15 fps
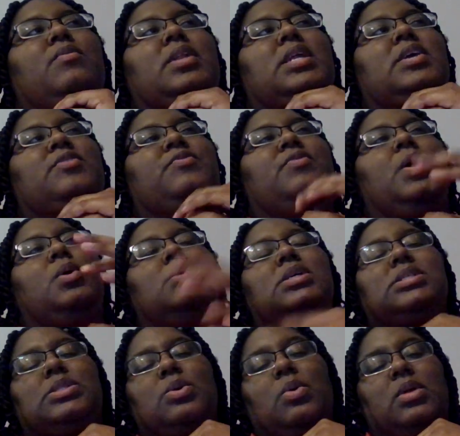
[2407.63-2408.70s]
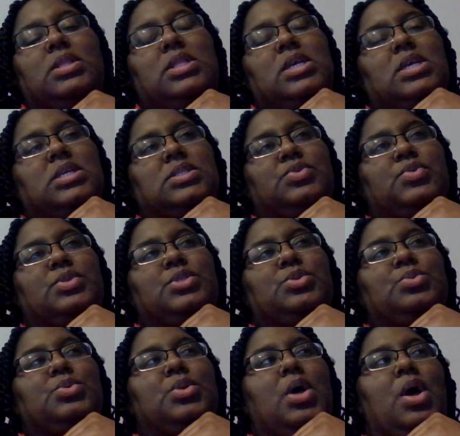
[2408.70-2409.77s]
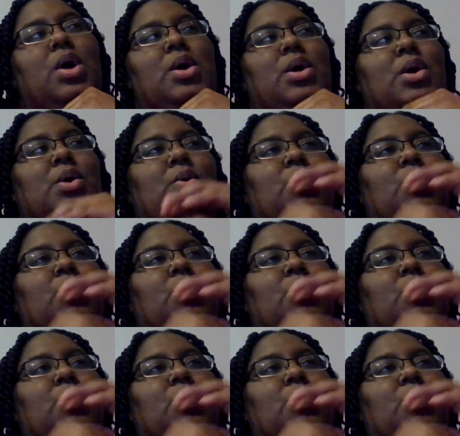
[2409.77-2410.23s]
really focus on things for too long